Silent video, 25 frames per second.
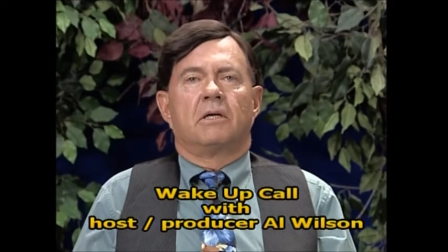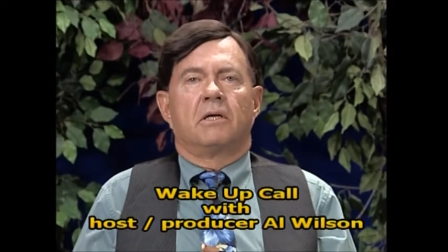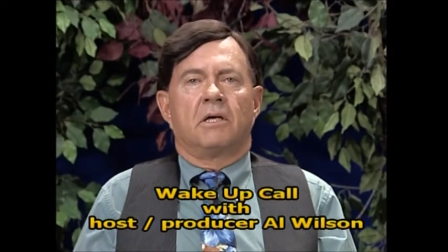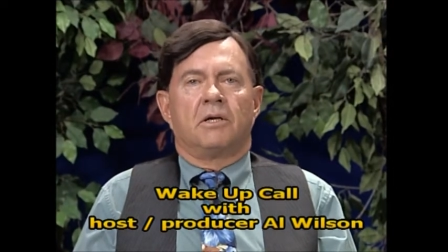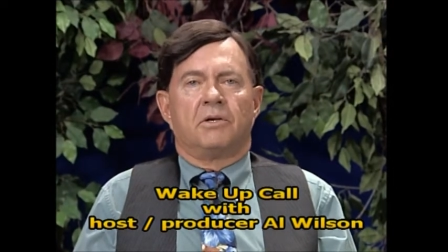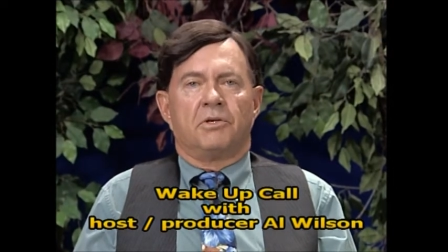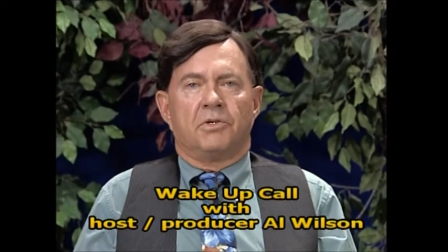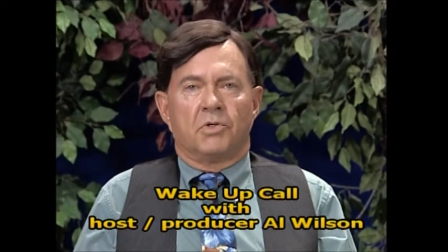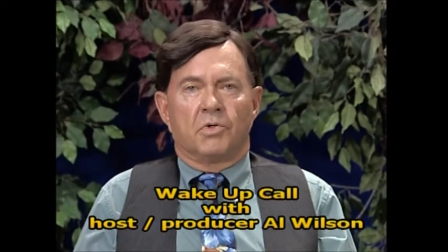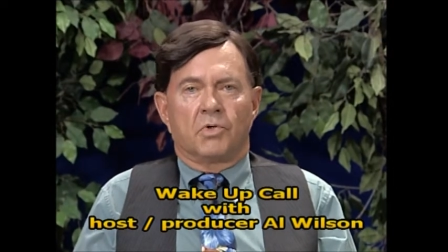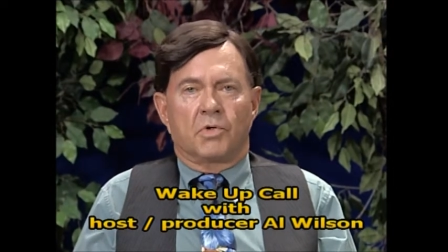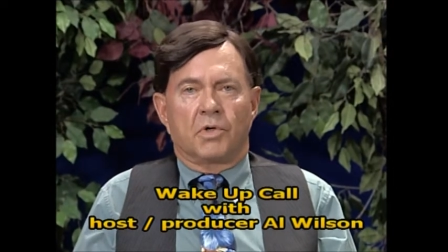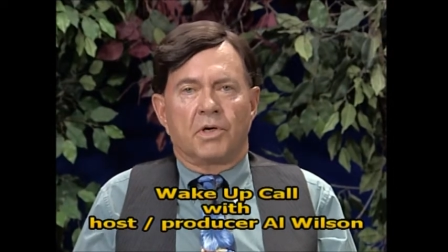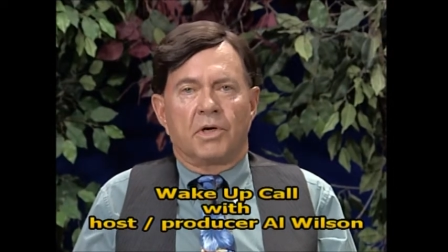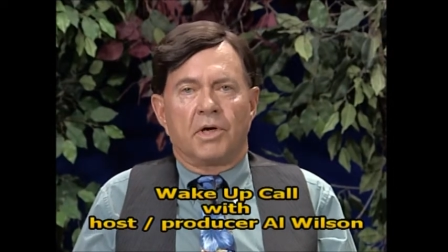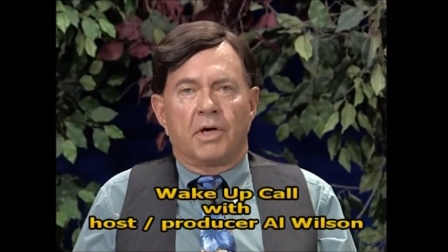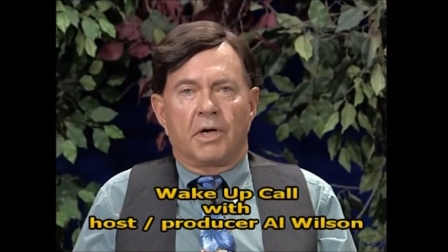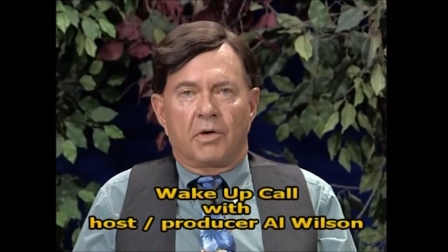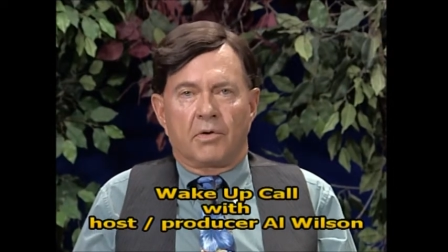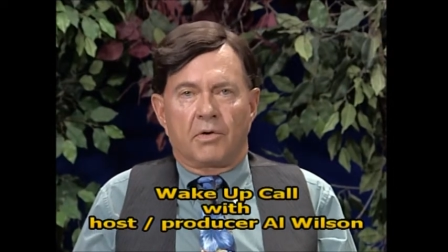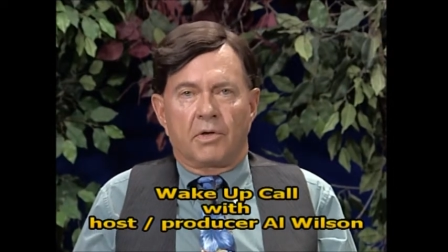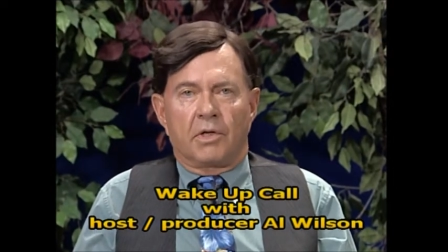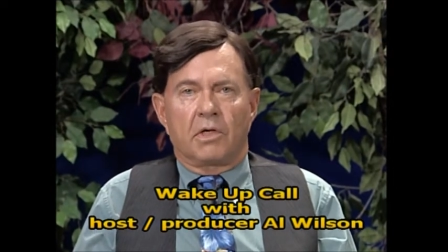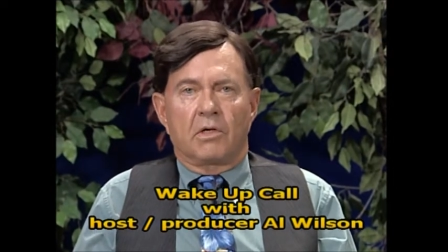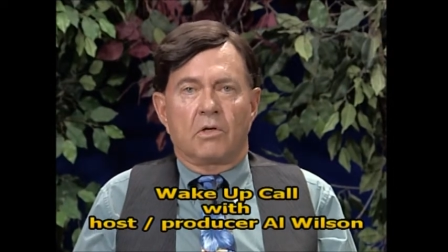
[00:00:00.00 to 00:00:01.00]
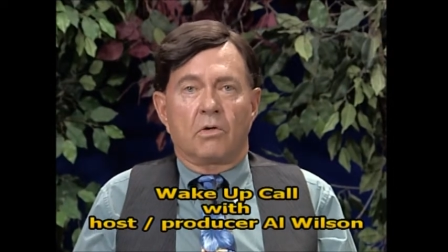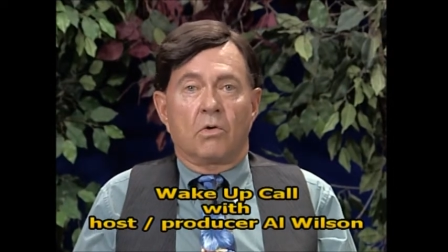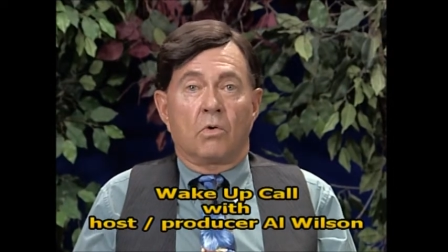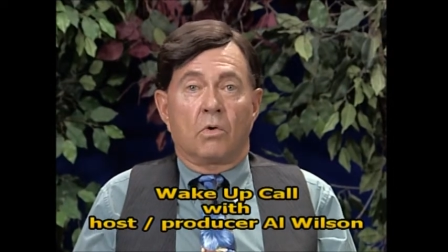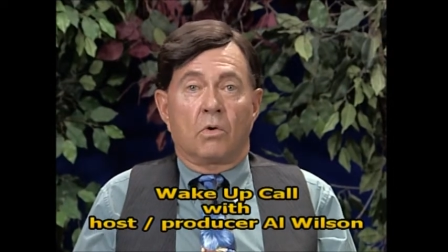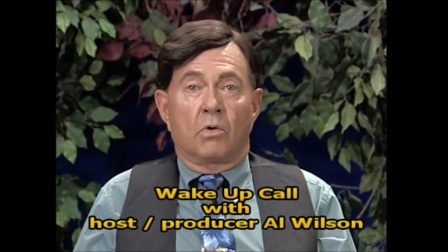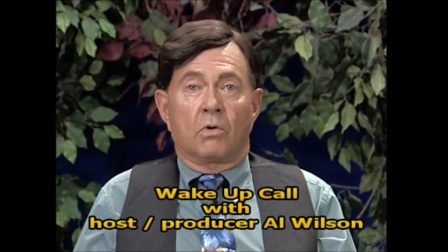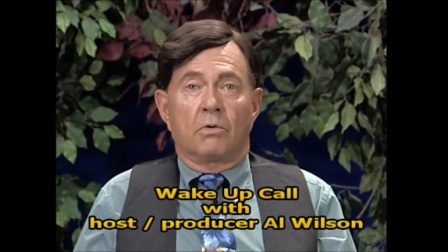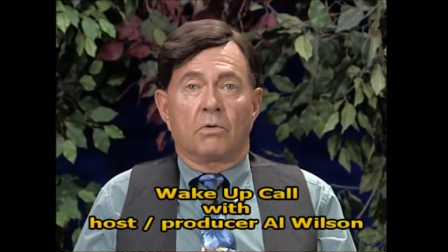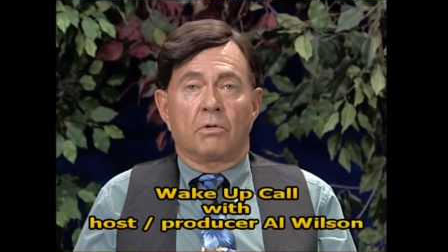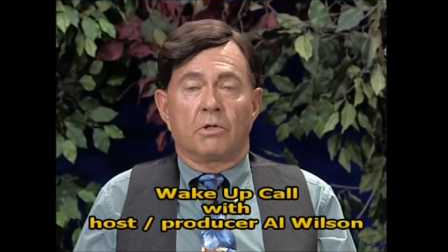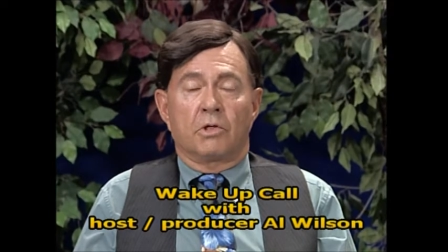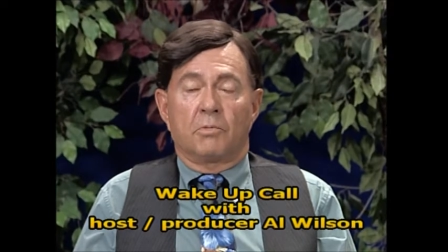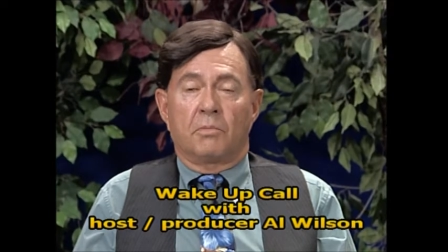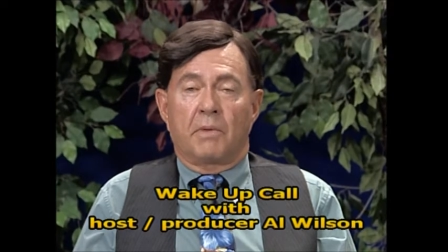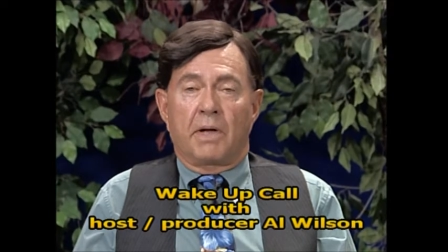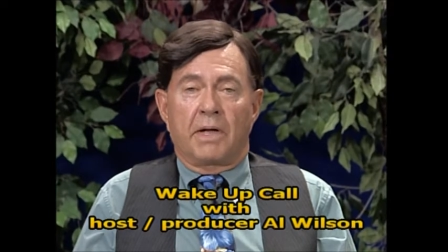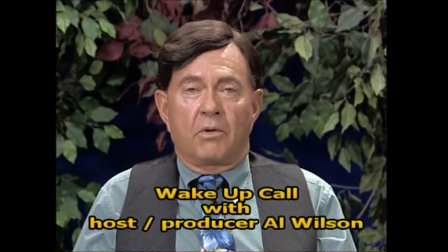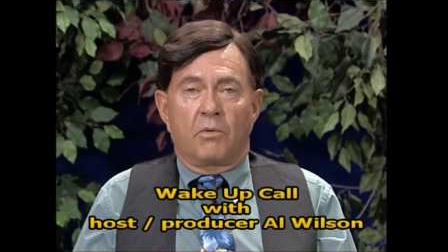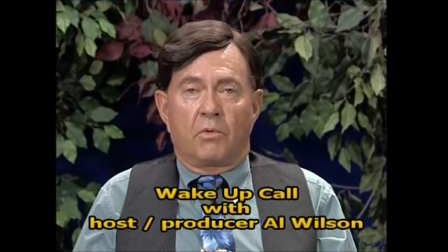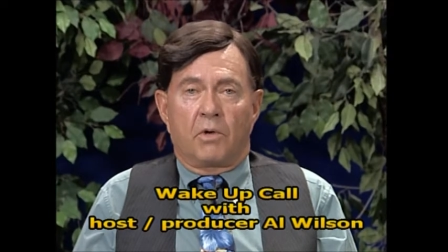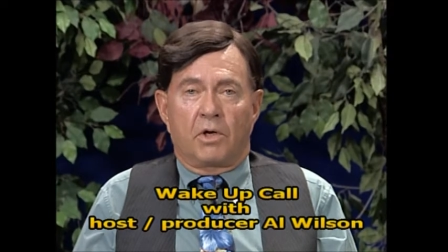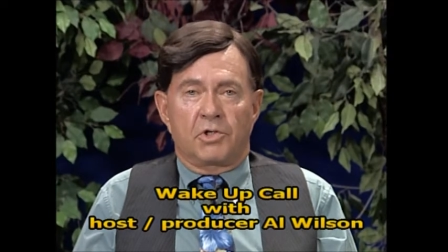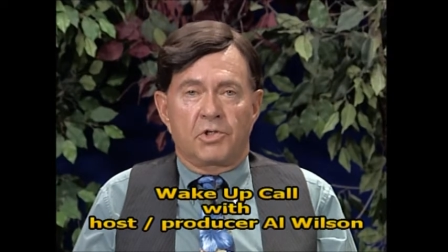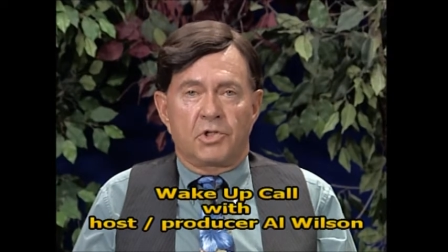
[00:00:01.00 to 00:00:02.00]
in your area, or you
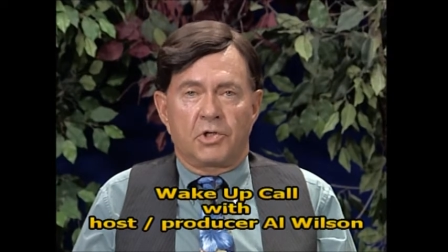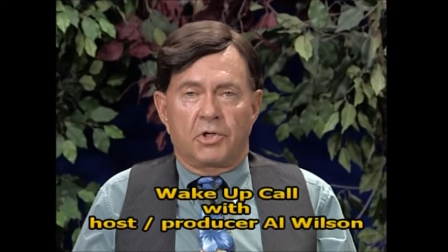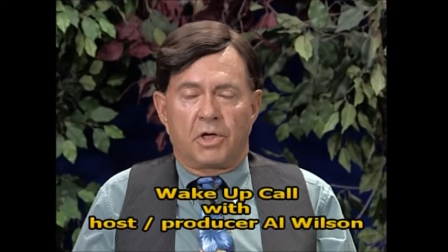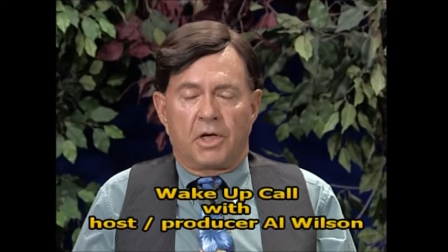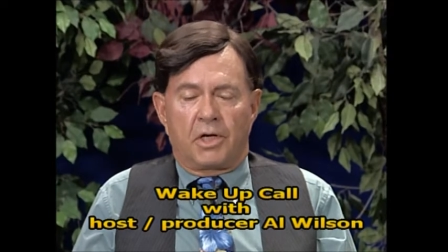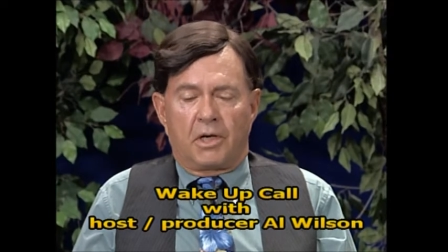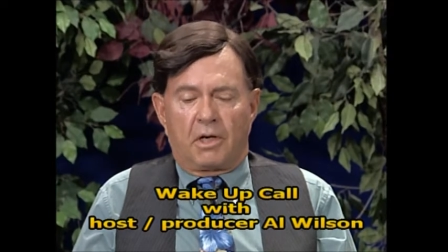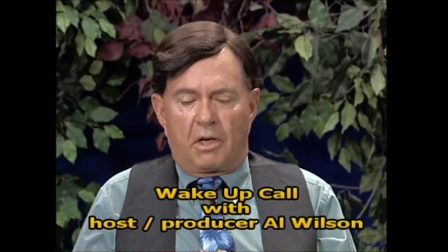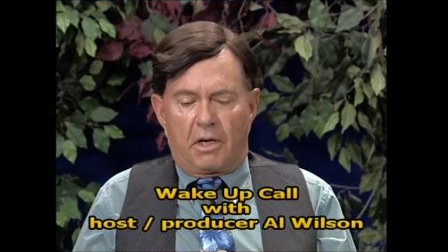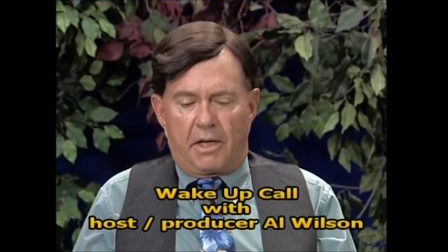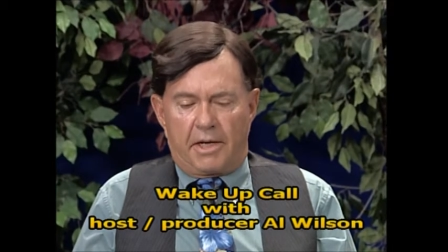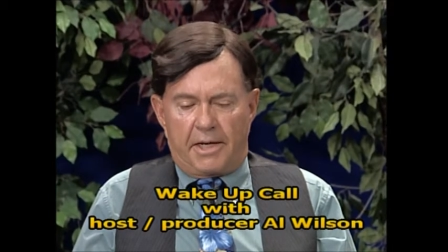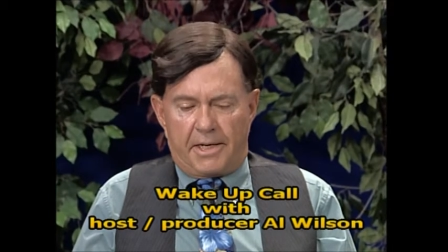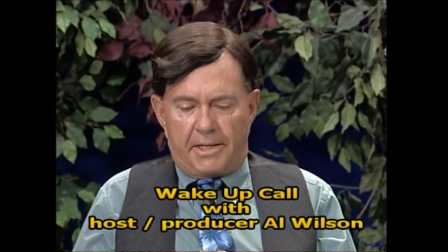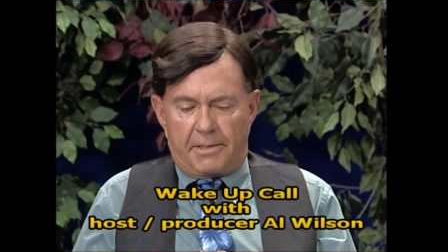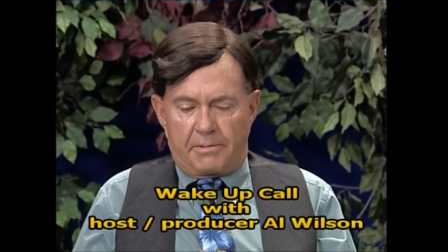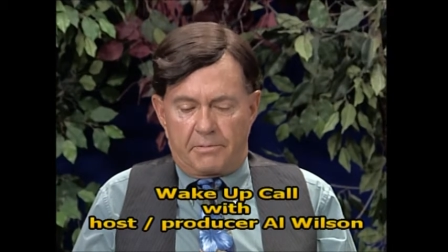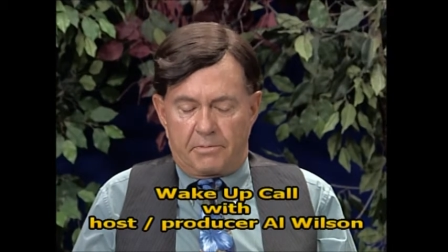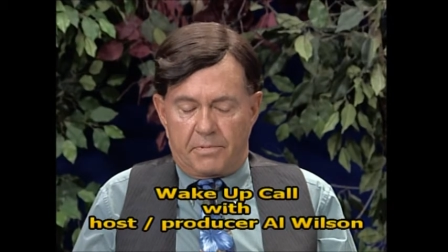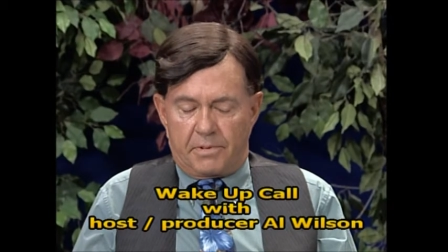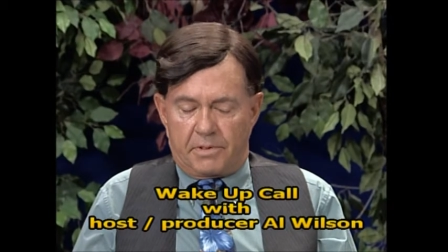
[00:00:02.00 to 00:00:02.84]
might watch it online.